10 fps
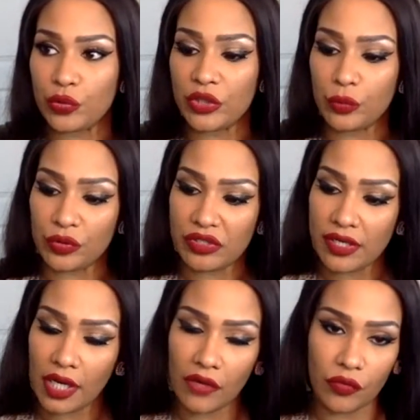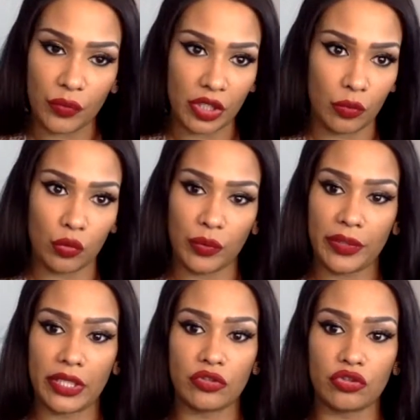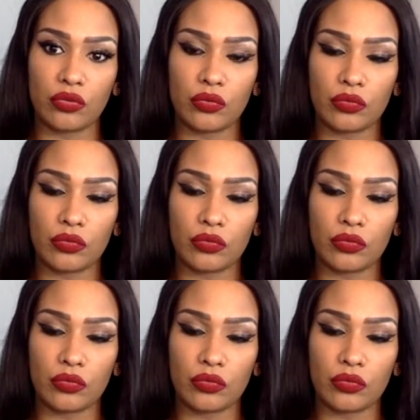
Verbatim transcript: he will never be able to replace you.